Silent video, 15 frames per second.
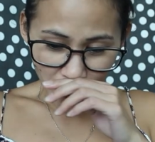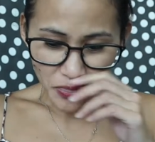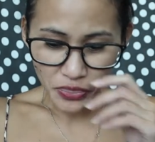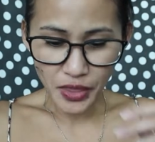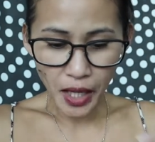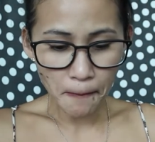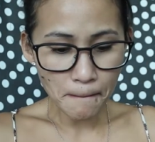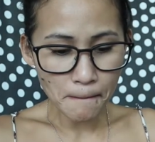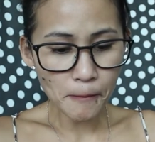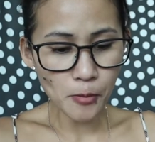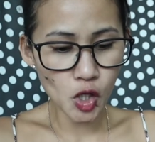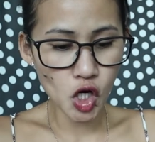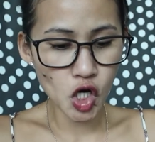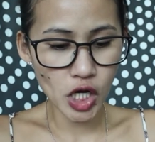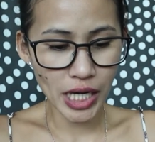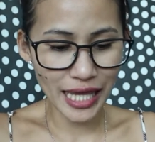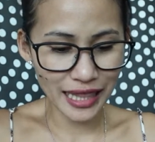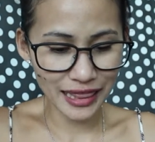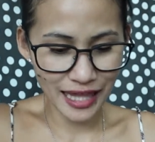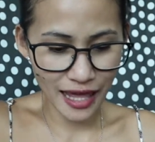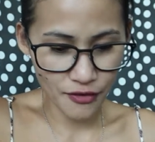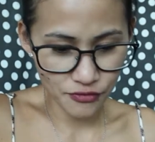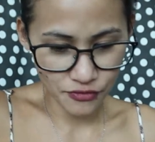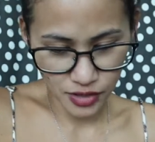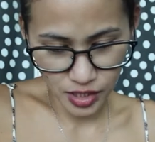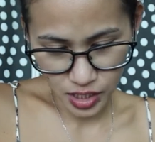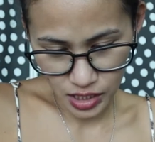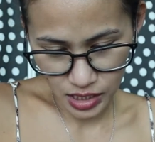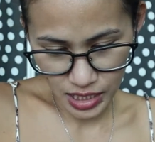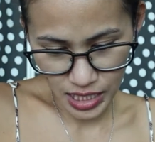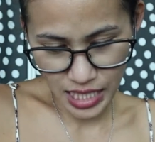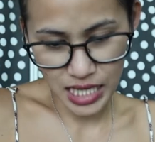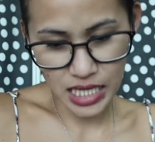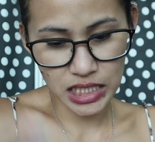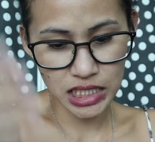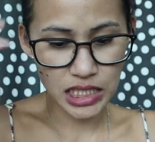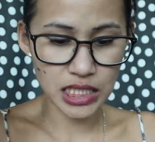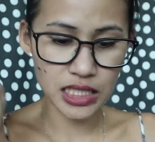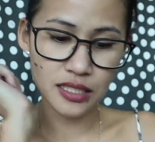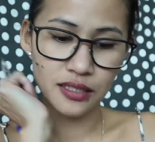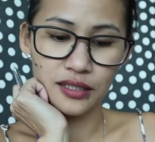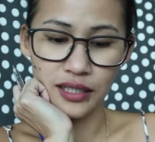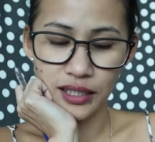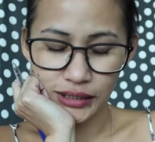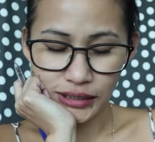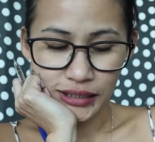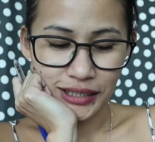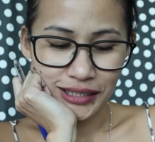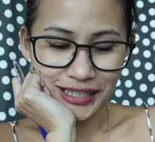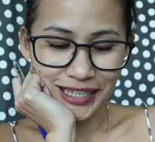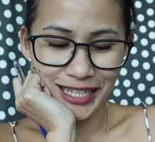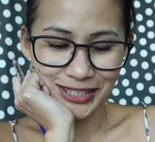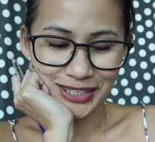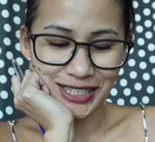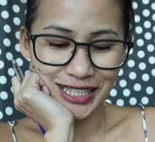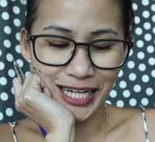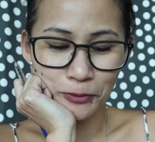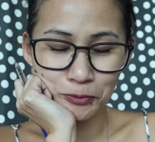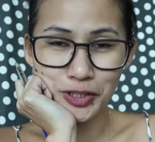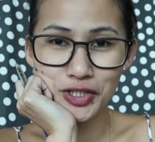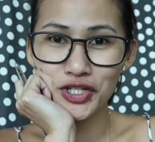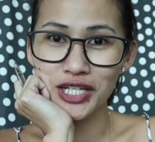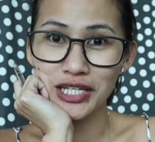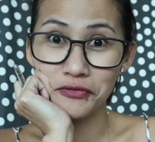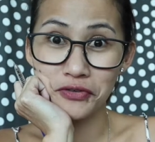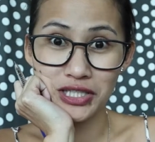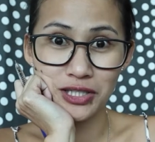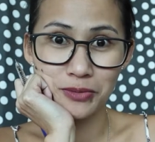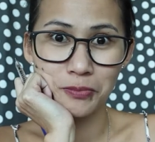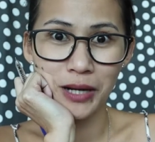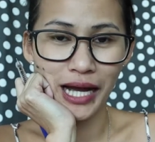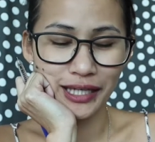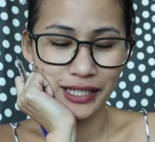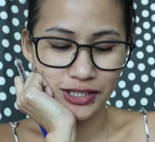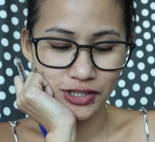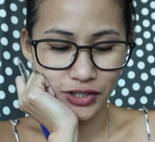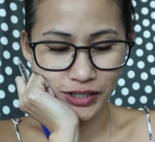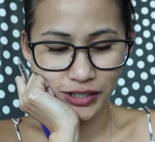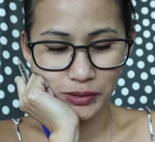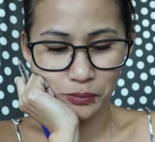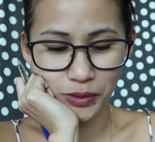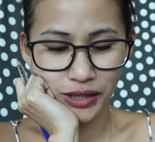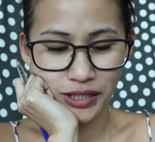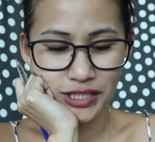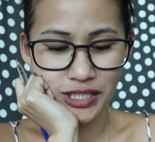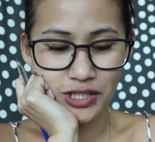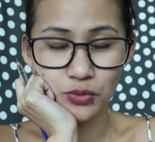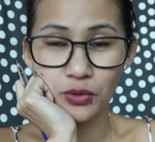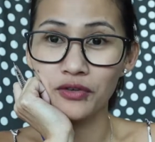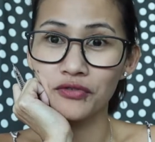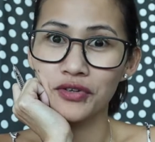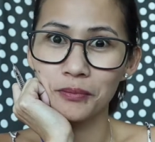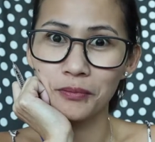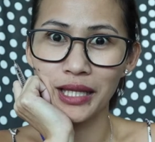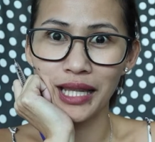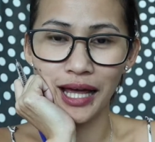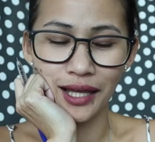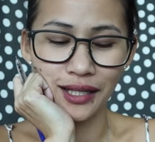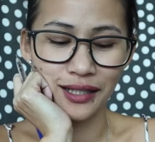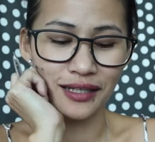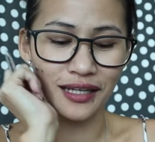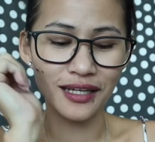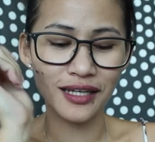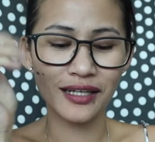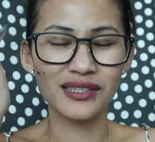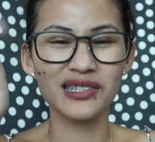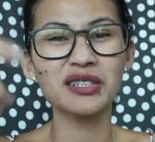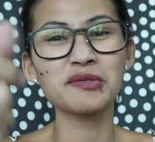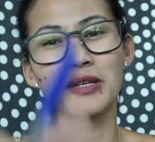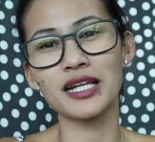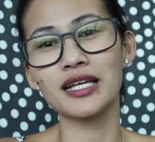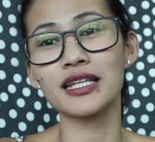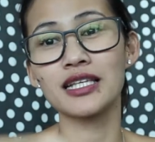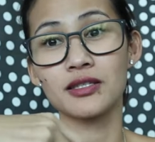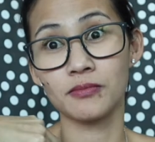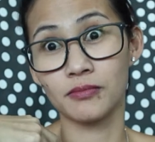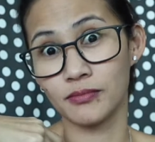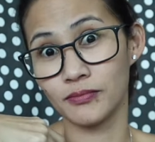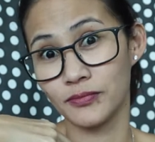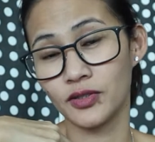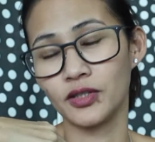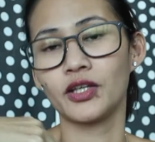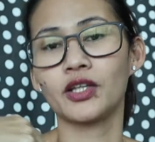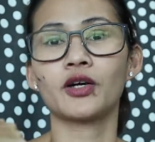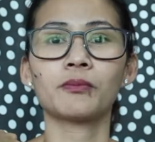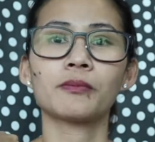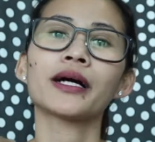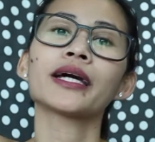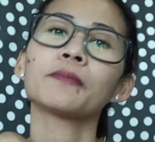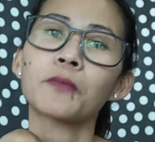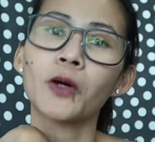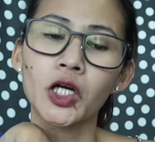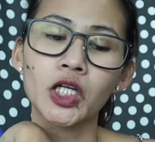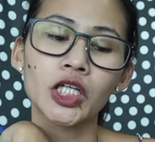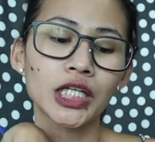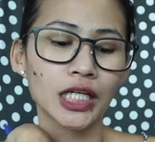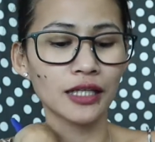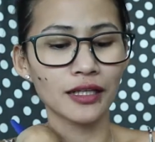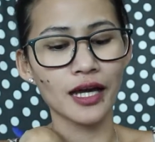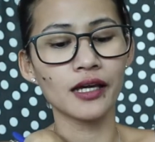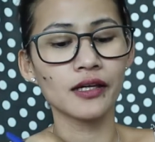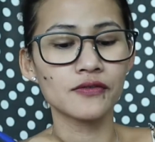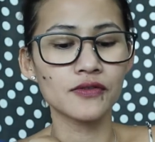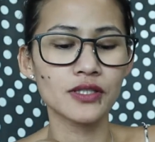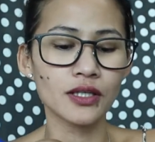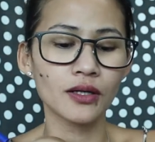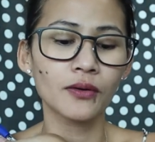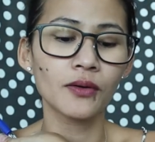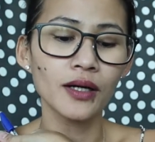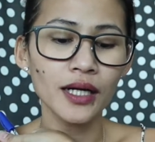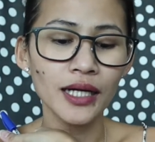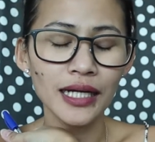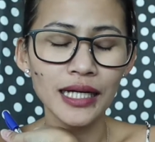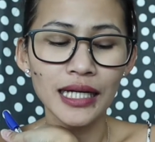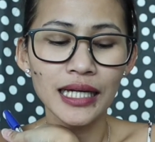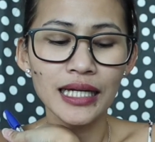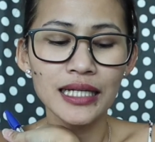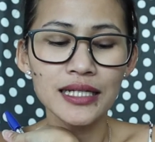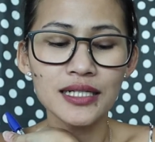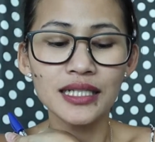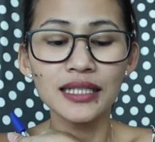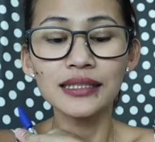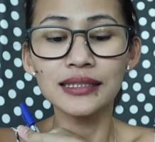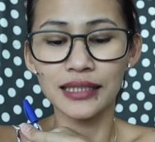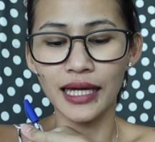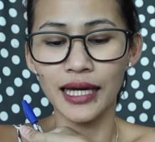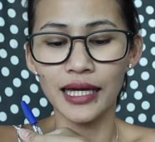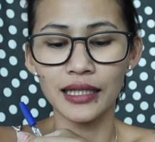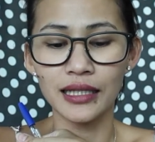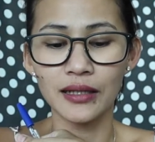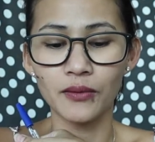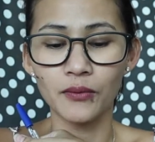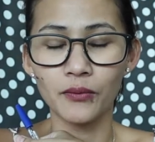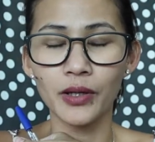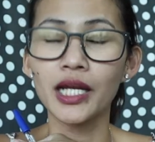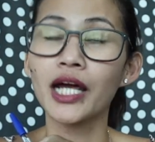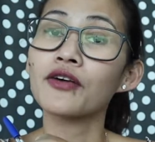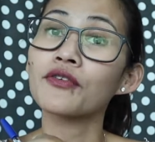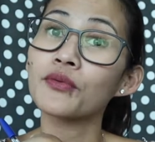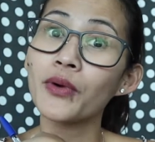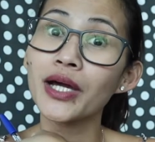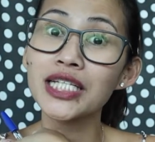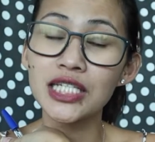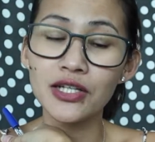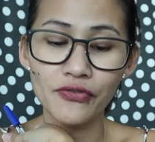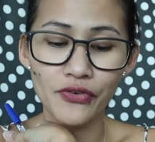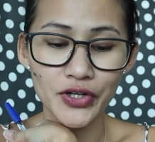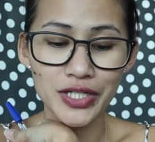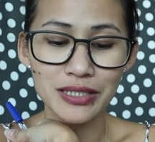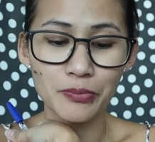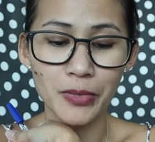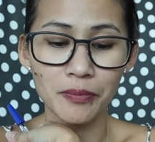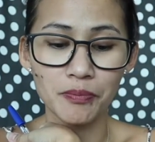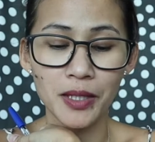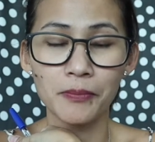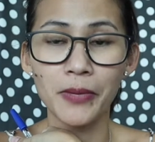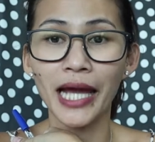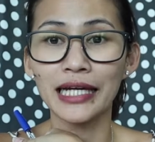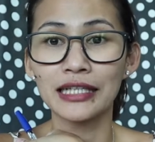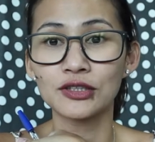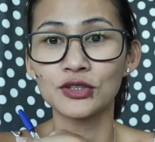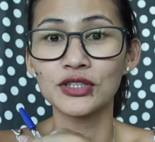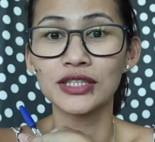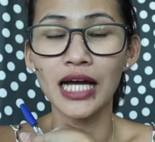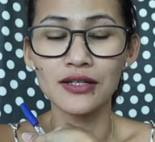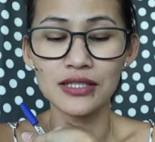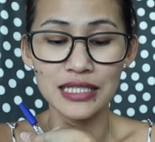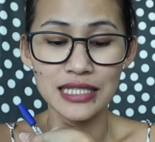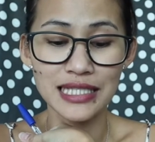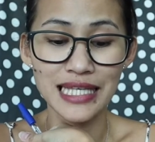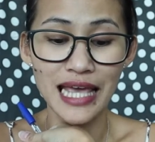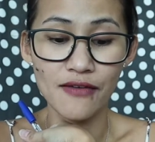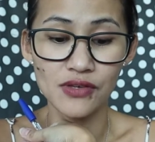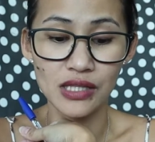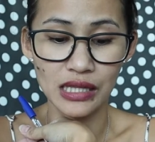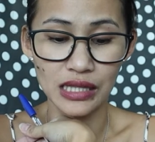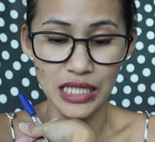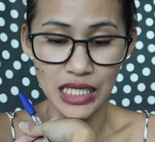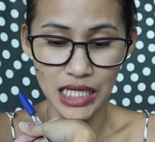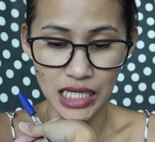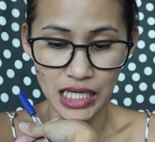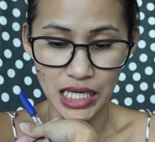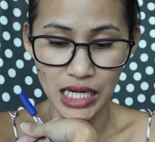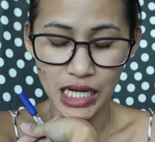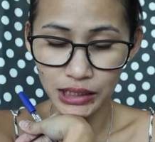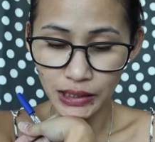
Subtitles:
number 11 is, actually, I'm not sure if it's biased or not, but this is one from Milan. So Milan is, you know, my partner in life. So she said, when she first met me back in 2017,